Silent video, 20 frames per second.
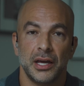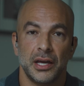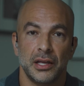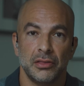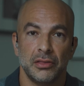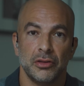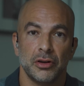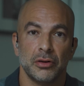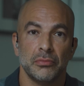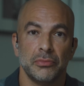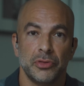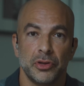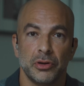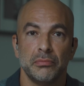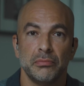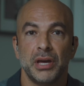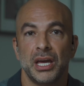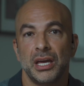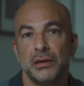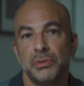And there, there
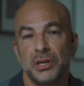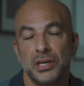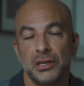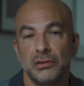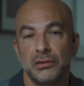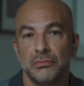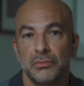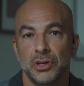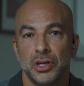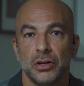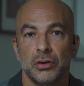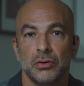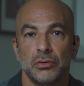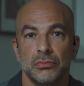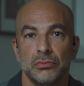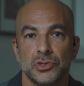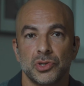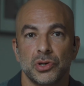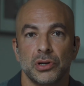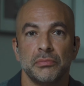may be, you
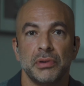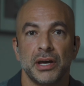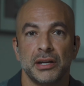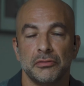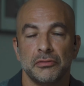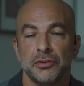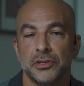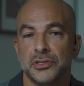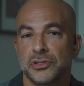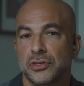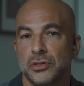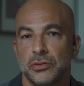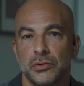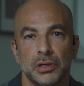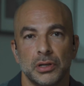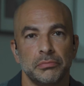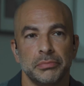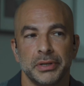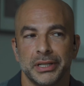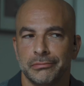know, sort of benefits to
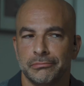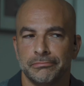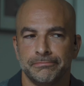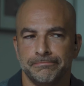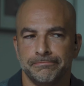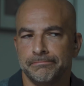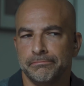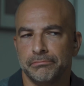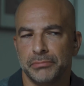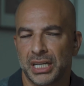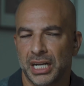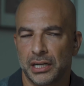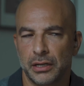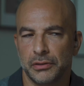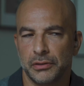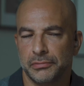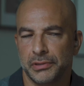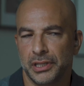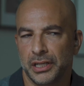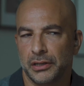it, but, but I
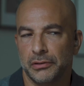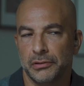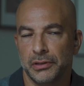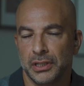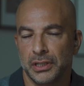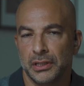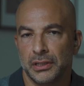don't, you know,